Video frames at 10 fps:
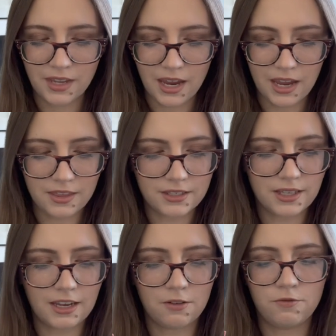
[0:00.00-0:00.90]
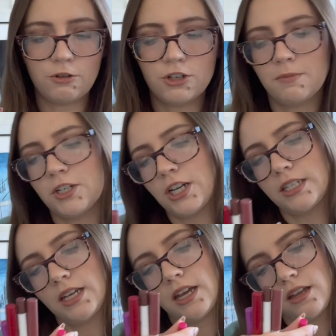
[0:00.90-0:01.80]
This like fuchsia
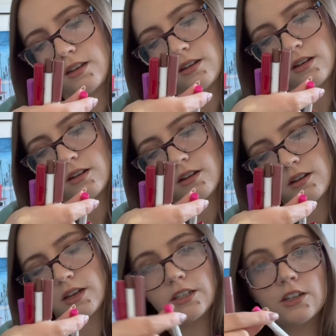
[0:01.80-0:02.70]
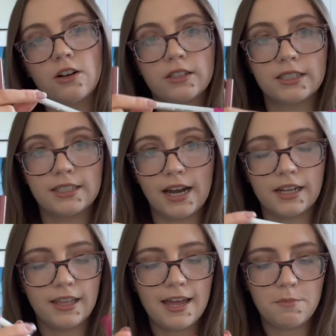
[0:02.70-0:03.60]
magenta is called
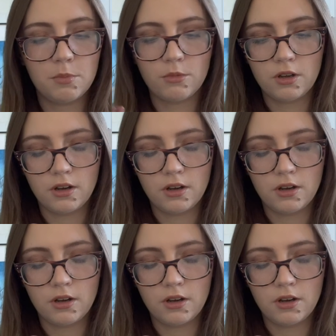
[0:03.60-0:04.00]
Dial Up.